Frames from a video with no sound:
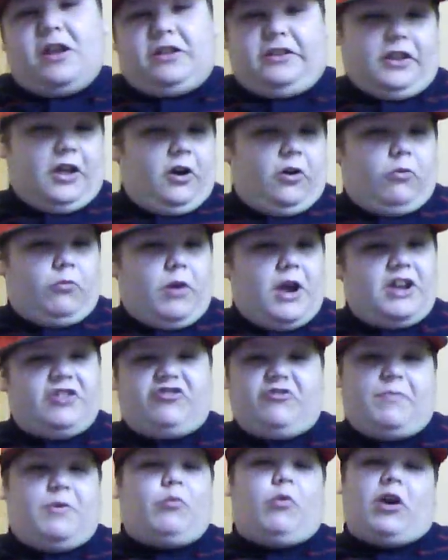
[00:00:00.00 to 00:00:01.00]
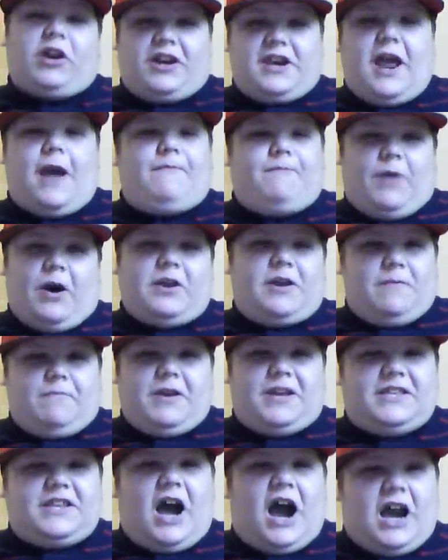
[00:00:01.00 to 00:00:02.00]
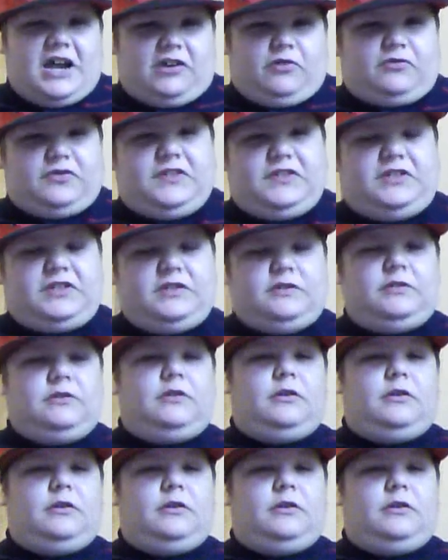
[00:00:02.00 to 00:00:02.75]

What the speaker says: Lil Wayne should be working at fucking McDonald's.